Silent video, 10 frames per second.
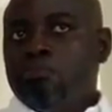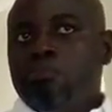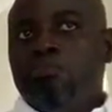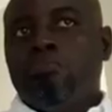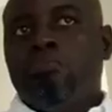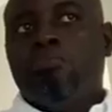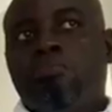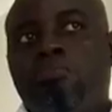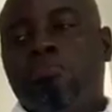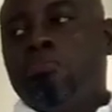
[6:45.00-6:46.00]
And how
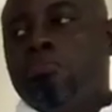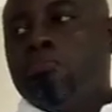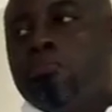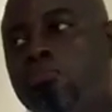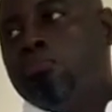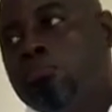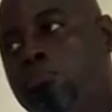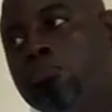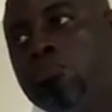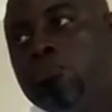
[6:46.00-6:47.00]
would you
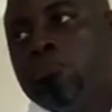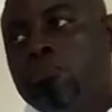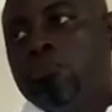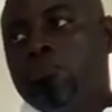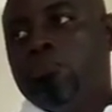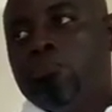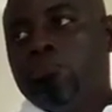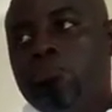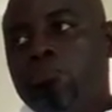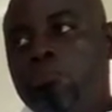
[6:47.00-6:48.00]
advise that people
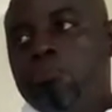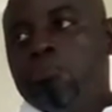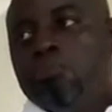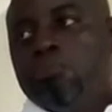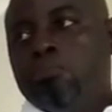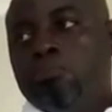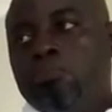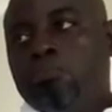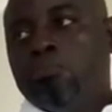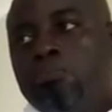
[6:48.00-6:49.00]
pay
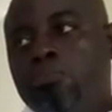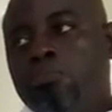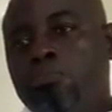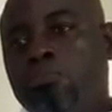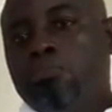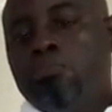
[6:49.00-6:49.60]
their mortgage?